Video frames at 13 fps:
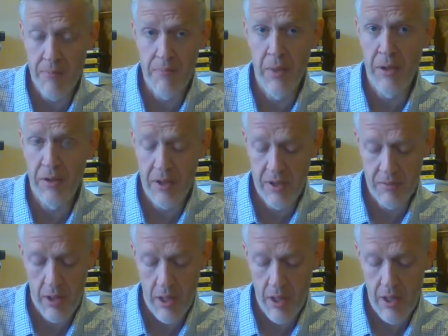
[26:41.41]

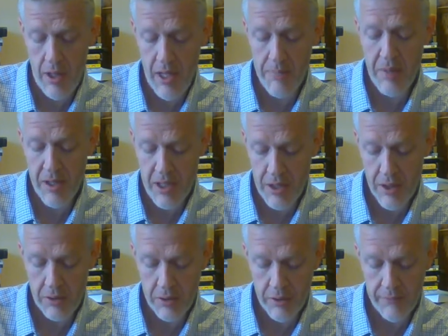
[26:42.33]
Middleton and Putney
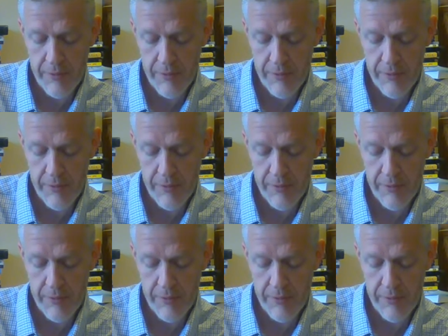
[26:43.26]
article.